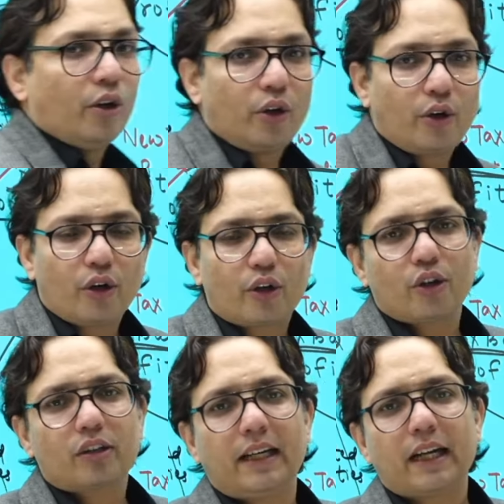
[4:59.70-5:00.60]
Don't
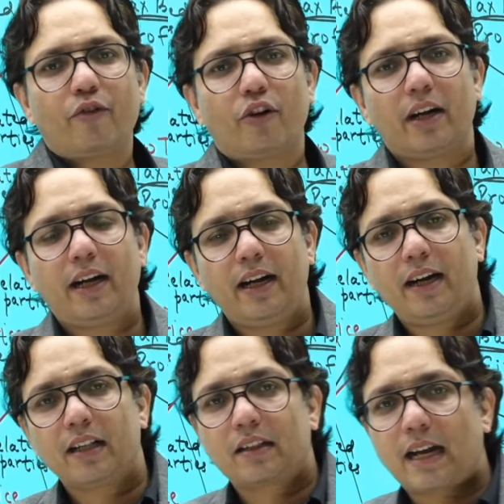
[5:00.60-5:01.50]
you think for
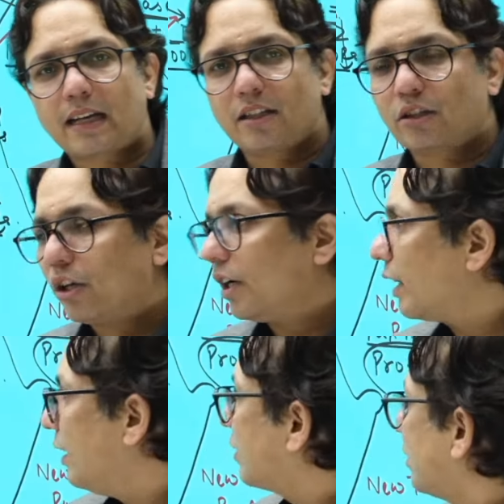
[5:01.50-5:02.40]
Indian tax
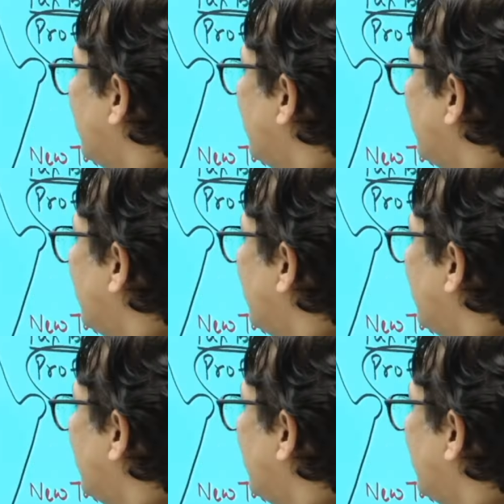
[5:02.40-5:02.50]
authorities,